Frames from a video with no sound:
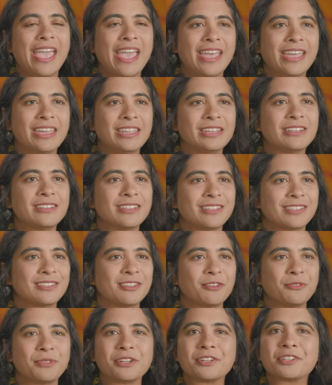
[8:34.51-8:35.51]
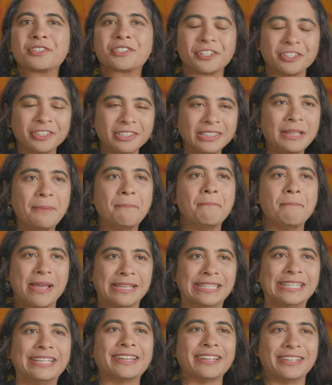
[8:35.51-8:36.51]
And so there's certainly
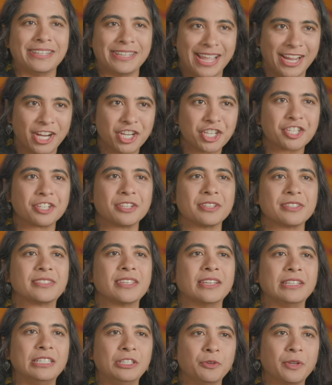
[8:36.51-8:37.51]
many connections that